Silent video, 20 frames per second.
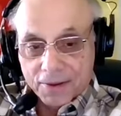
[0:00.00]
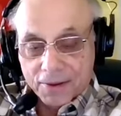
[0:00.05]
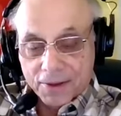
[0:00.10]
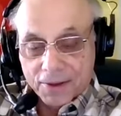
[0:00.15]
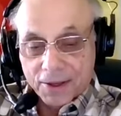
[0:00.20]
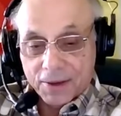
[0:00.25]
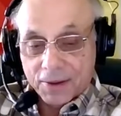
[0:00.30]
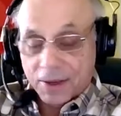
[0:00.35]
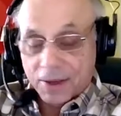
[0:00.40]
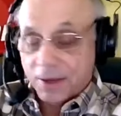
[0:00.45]

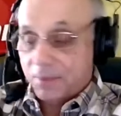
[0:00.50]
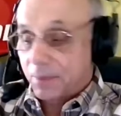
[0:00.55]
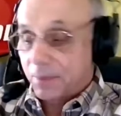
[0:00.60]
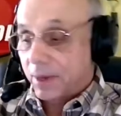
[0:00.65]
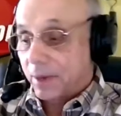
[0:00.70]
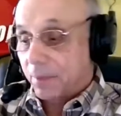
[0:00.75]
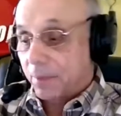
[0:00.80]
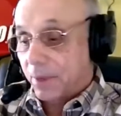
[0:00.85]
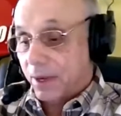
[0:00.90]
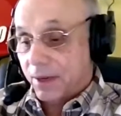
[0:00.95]
And
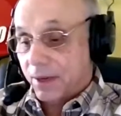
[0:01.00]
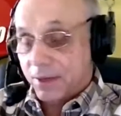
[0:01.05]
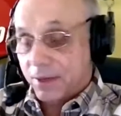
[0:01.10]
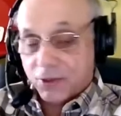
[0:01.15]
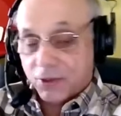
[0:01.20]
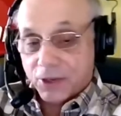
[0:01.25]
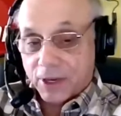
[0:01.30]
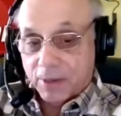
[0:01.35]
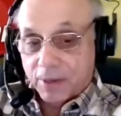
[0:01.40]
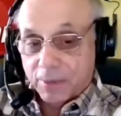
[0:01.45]
by
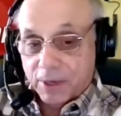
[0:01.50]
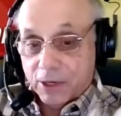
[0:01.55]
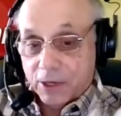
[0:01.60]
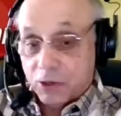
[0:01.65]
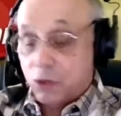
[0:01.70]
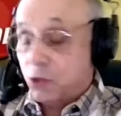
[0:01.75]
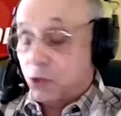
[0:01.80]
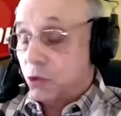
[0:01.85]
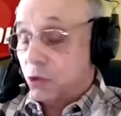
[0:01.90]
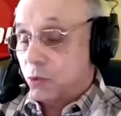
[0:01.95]
modest, I mean
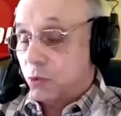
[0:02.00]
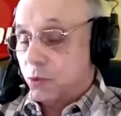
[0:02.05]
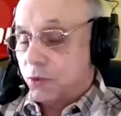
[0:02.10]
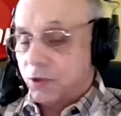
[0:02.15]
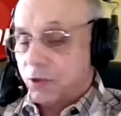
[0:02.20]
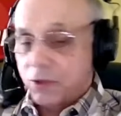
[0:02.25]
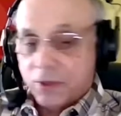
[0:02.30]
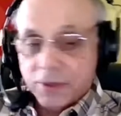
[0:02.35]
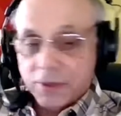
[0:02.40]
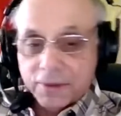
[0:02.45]

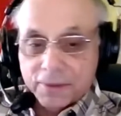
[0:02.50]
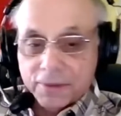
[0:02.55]
huge.